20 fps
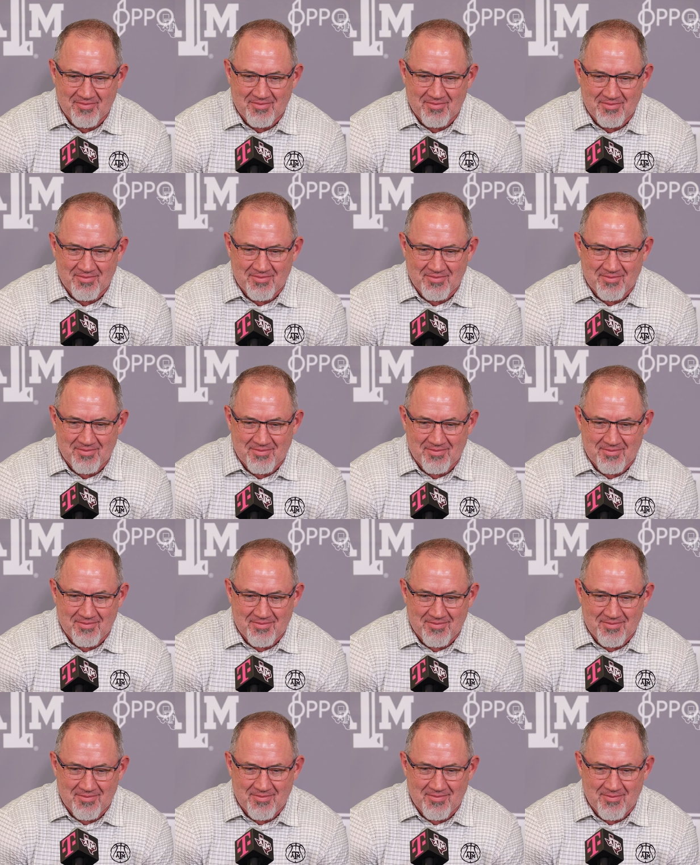
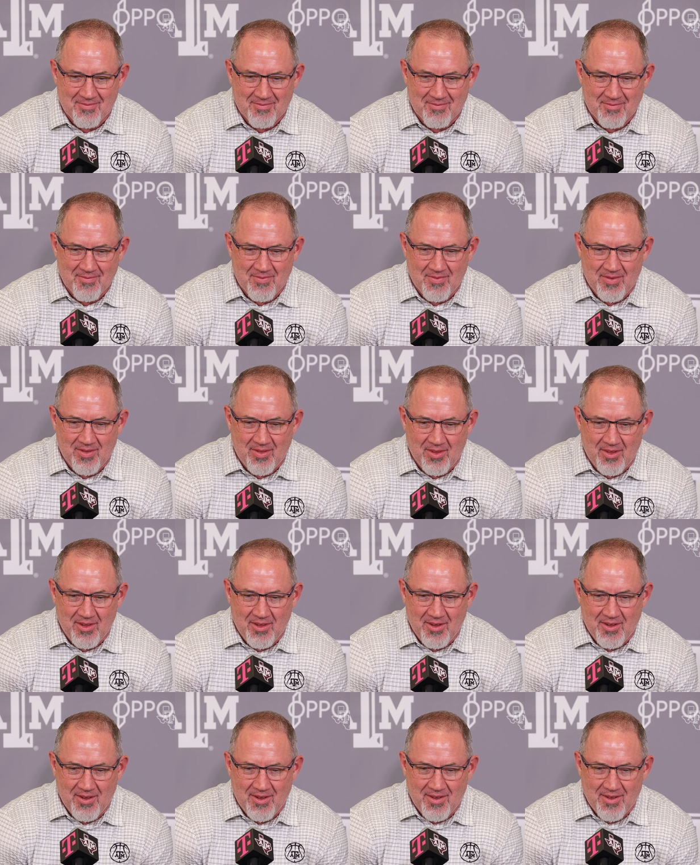
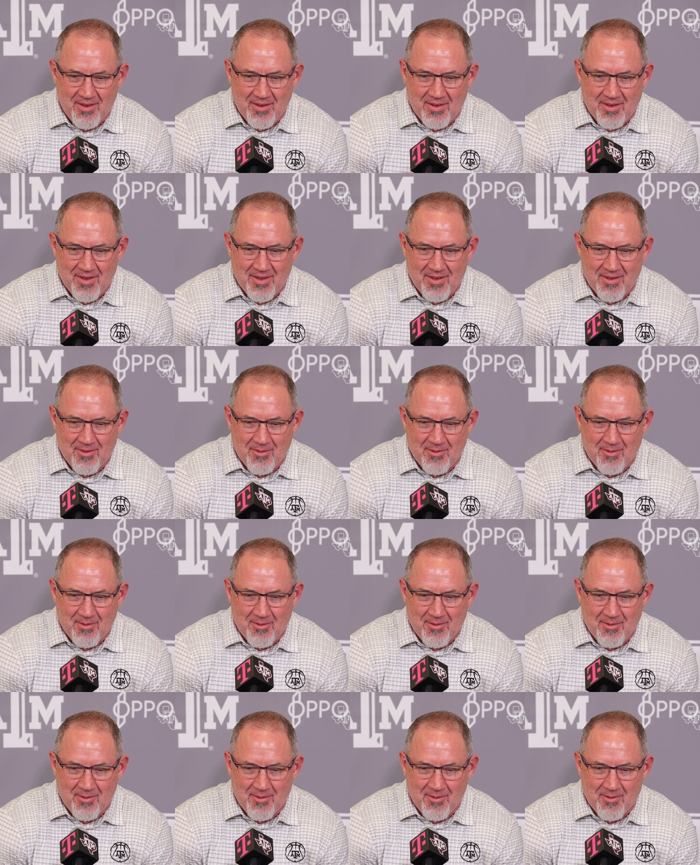Nothing is said.